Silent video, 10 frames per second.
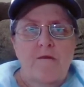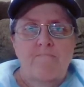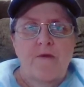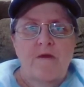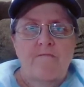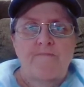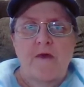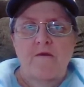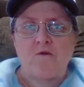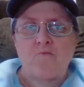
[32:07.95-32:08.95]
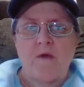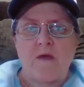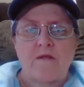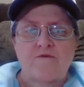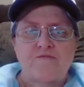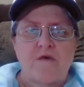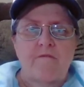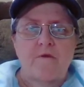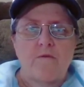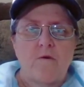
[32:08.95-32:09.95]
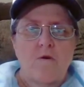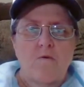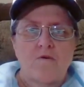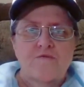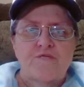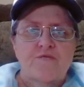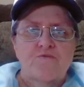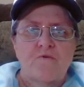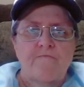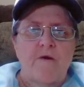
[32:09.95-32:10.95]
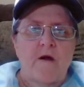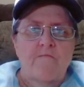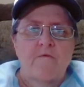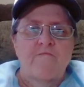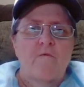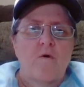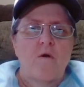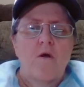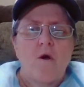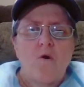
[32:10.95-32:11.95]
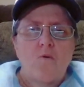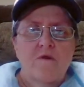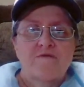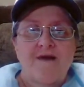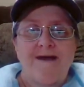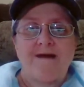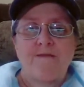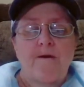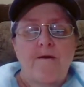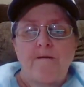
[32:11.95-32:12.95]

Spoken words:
be it that you rated a 7 or a 6 or a 5 or a 4 or a 10,